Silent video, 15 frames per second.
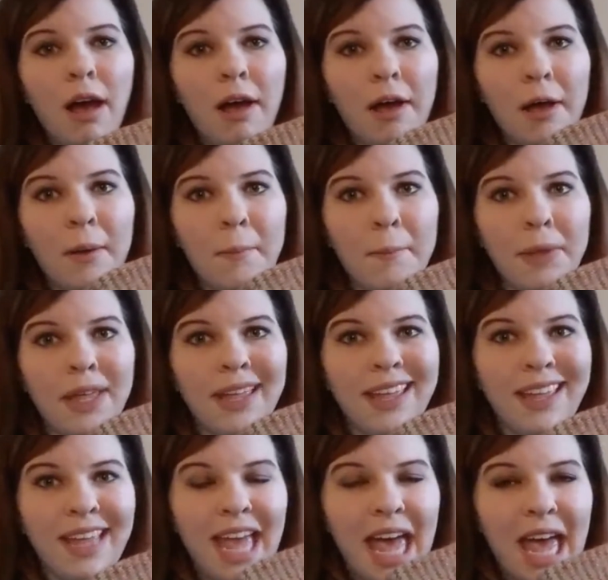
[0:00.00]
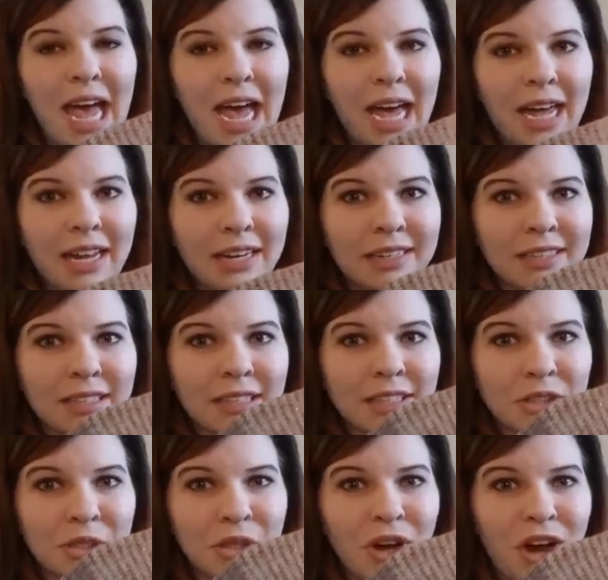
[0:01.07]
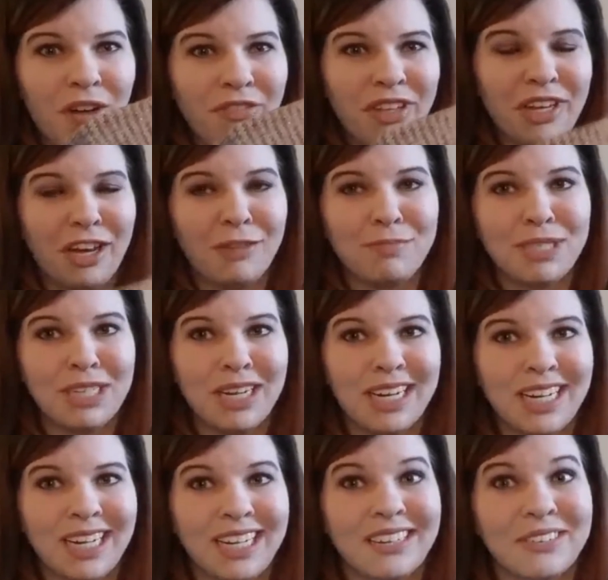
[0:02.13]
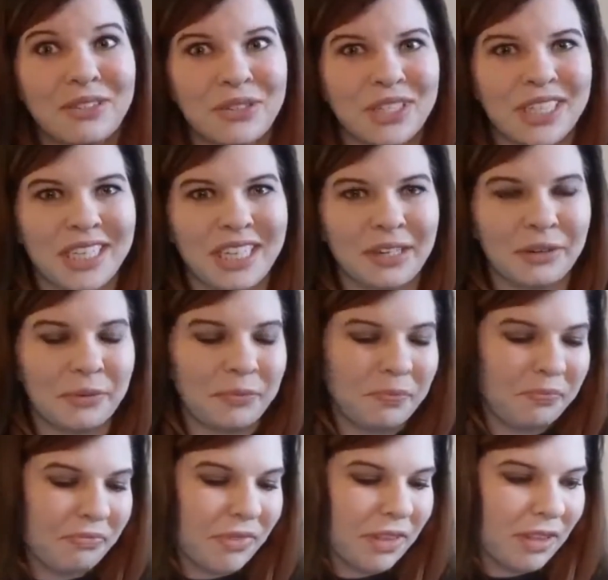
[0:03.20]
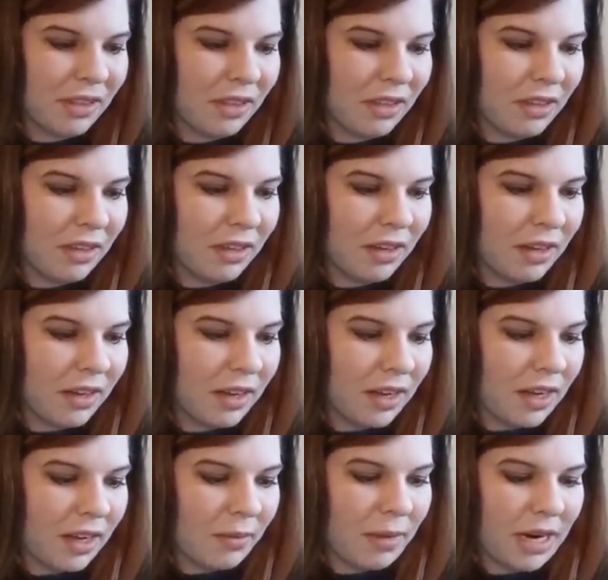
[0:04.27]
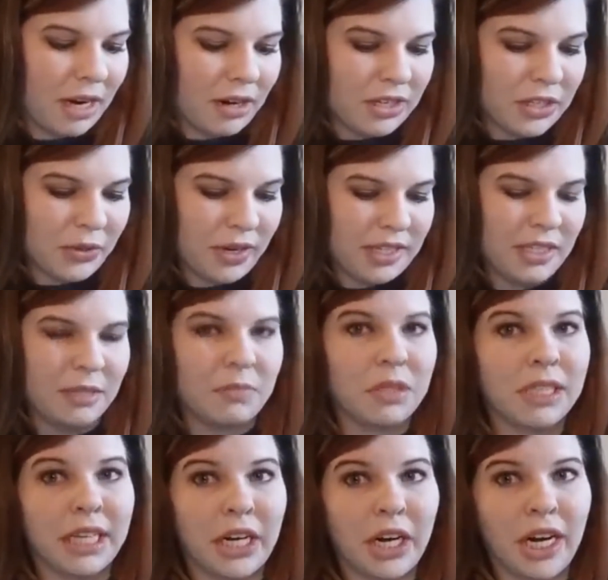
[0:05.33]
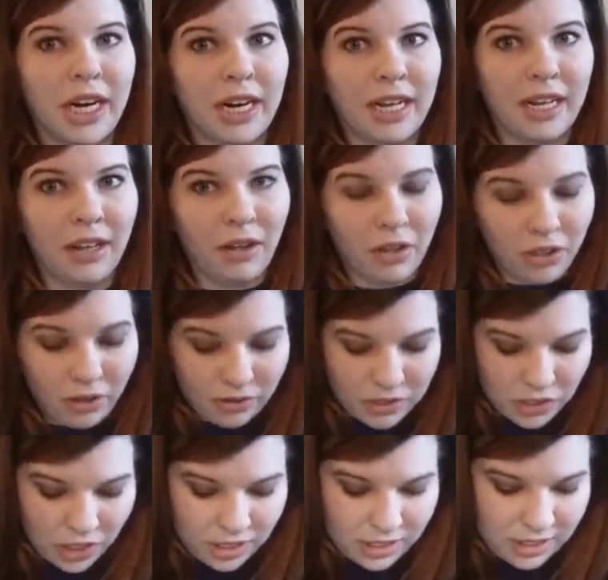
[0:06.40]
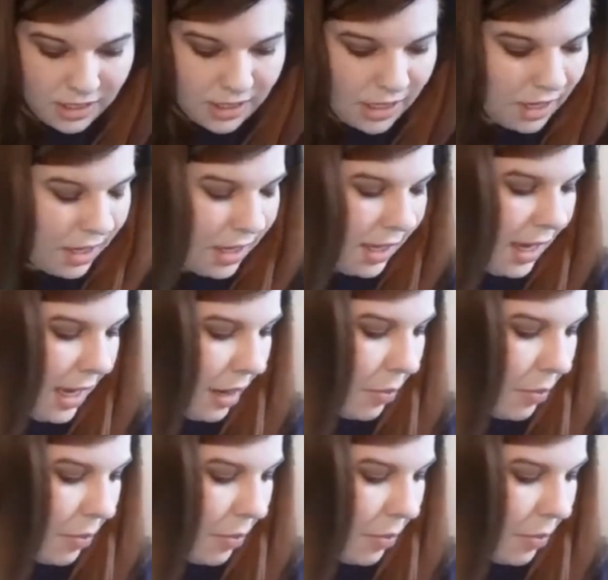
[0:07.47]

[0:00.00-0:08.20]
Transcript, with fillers: Um, it had little coffee cups on it, and it was really cute. Um, and it also has some glitter in it, although it's hard to see on the